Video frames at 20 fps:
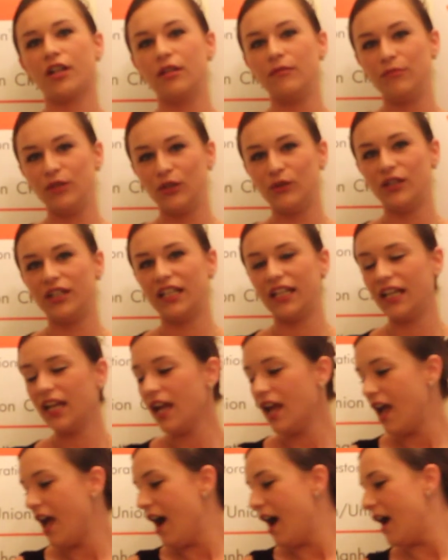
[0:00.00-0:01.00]

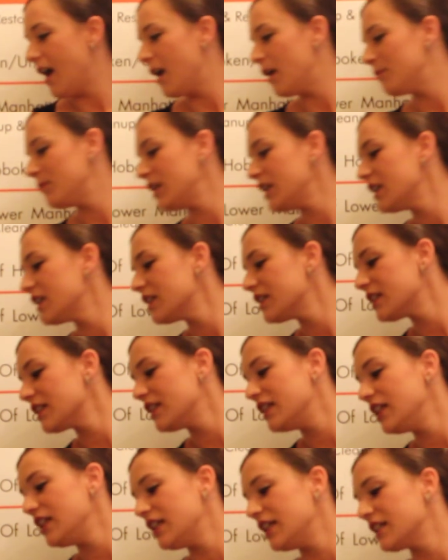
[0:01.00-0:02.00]
community is
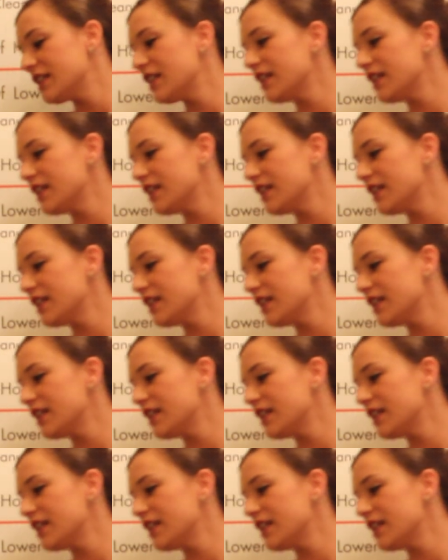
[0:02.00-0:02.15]
these.